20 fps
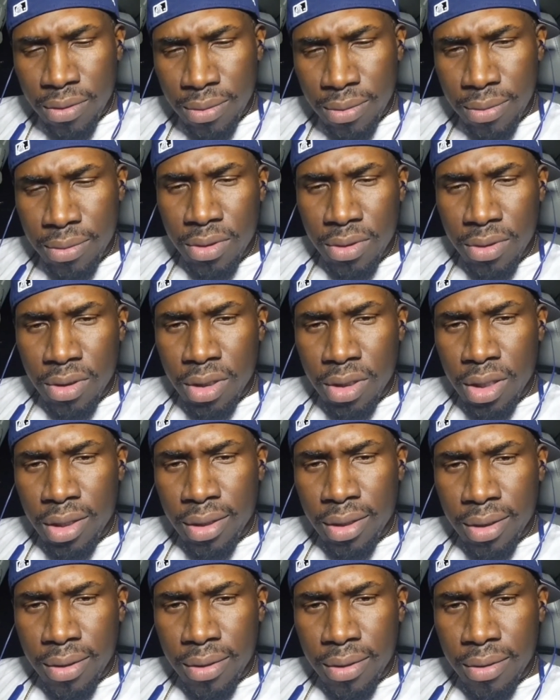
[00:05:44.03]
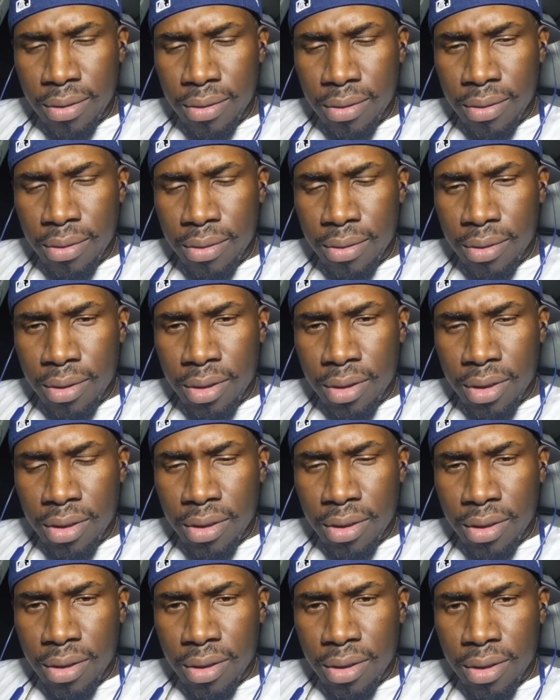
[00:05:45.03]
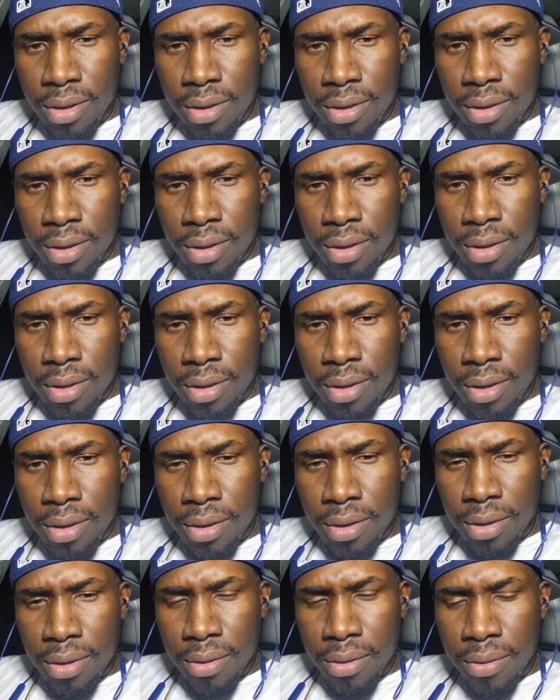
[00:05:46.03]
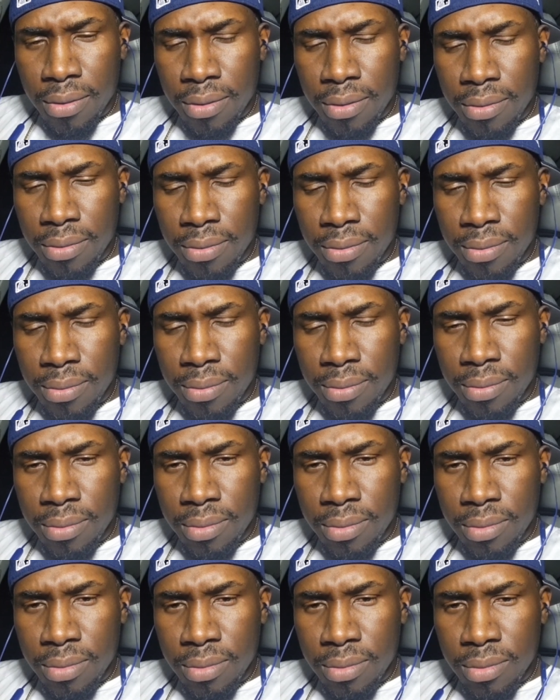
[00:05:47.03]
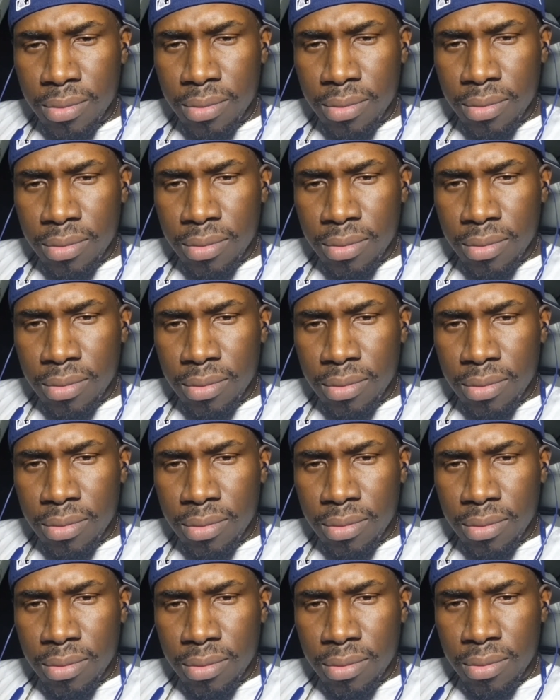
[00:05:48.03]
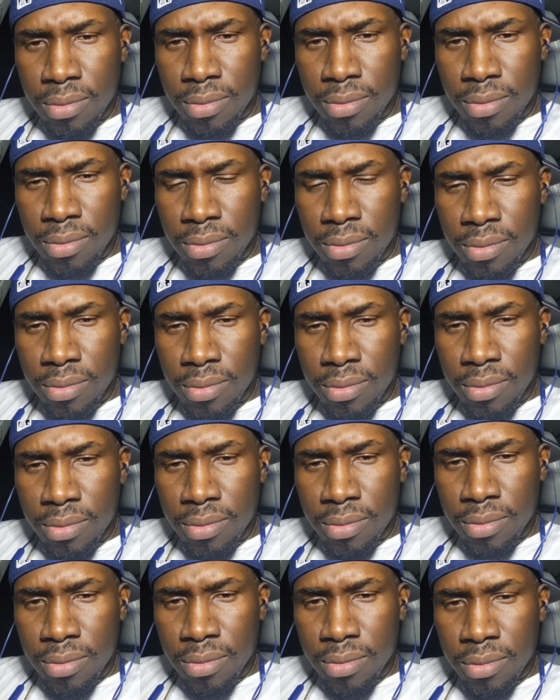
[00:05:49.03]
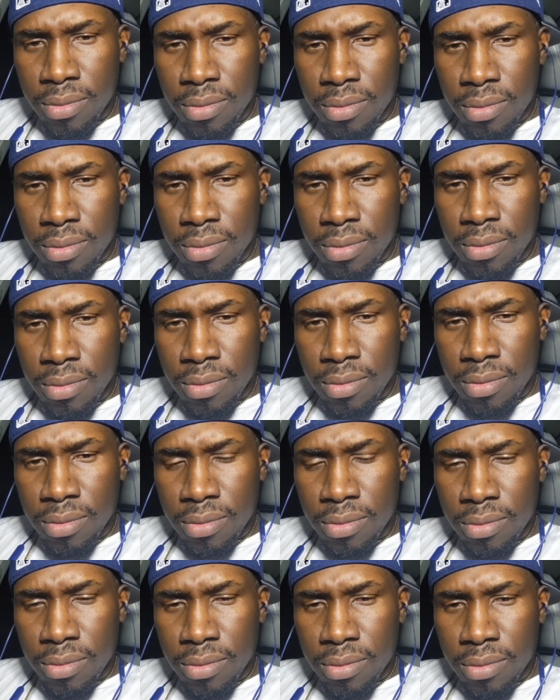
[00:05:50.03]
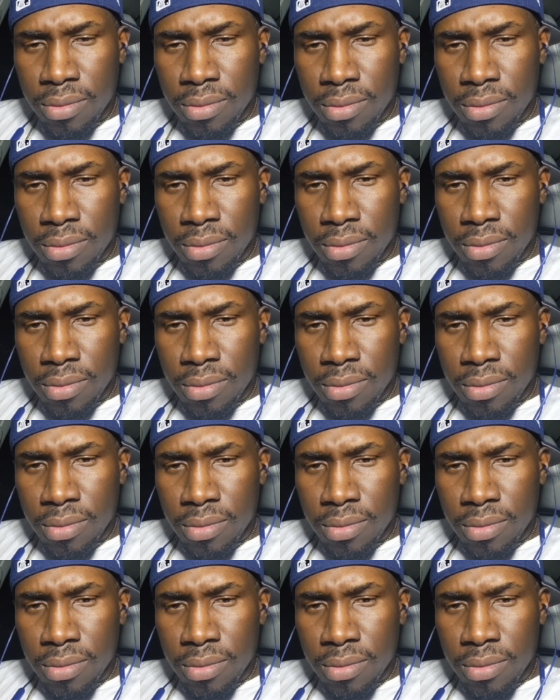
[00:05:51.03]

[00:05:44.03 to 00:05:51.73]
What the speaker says: Nothing is said.